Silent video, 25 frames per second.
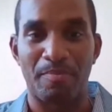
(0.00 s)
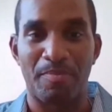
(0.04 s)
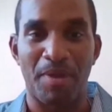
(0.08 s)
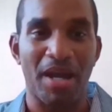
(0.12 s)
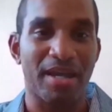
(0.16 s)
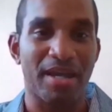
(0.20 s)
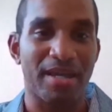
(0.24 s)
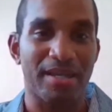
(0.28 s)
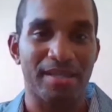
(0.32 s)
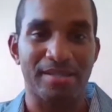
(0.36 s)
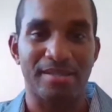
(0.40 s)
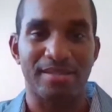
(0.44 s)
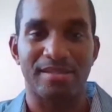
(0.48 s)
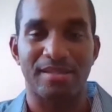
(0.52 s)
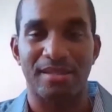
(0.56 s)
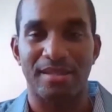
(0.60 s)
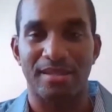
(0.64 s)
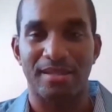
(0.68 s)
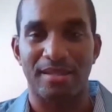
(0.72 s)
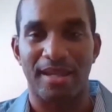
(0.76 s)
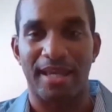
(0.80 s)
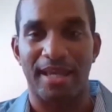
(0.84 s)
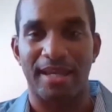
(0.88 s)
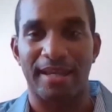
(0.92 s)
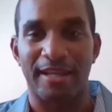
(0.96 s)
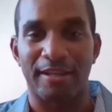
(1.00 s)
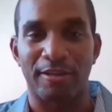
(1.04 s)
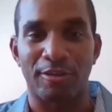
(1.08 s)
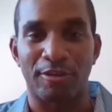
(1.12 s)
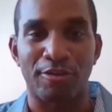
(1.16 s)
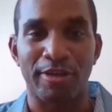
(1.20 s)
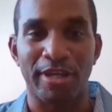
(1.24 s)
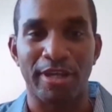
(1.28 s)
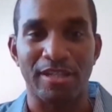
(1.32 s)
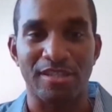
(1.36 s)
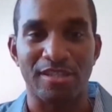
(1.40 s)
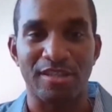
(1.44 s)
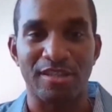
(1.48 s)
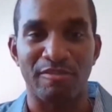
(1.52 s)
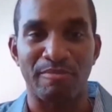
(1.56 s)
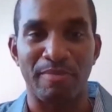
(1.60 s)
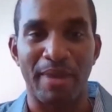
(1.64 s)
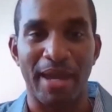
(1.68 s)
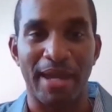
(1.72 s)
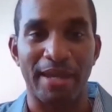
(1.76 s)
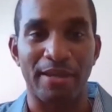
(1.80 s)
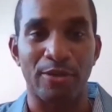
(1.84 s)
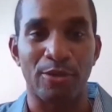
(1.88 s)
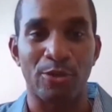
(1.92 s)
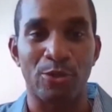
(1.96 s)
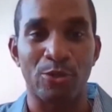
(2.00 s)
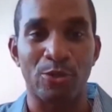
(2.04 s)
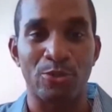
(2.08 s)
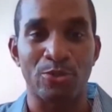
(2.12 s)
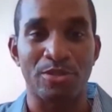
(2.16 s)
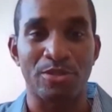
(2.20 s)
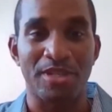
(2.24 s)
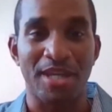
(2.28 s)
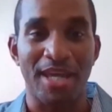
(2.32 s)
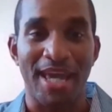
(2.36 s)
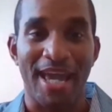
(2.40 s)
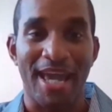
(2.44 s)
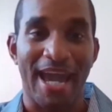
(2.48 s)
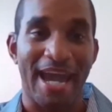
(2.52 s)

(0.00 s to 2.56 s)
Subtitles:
buckets and crates of mangoes.